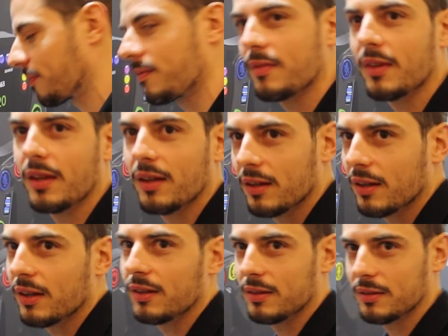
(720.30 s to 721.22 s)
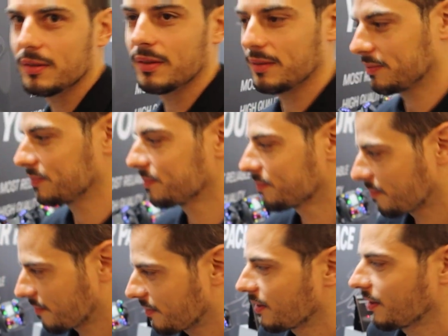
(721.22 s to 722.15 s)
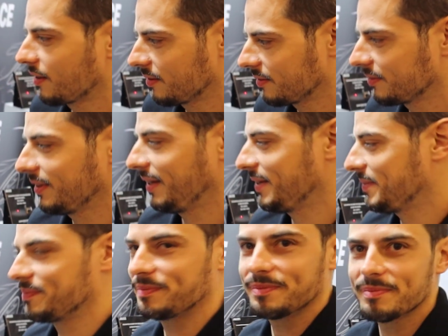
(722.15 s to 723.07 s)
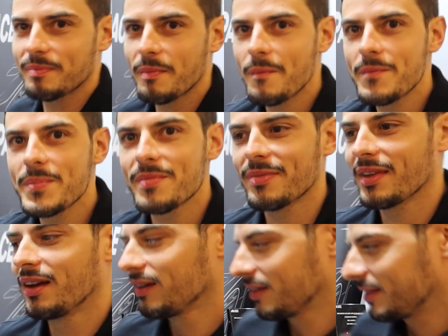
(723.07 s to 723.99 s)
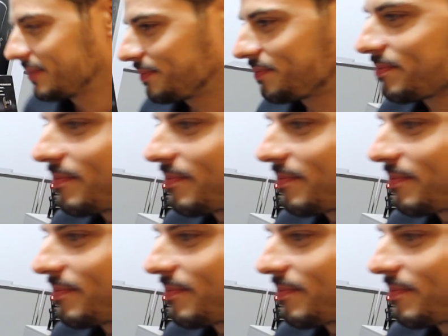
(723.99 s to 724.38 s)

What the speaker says: room for all the sim racers. But it's not ending there. Yeah, this is just the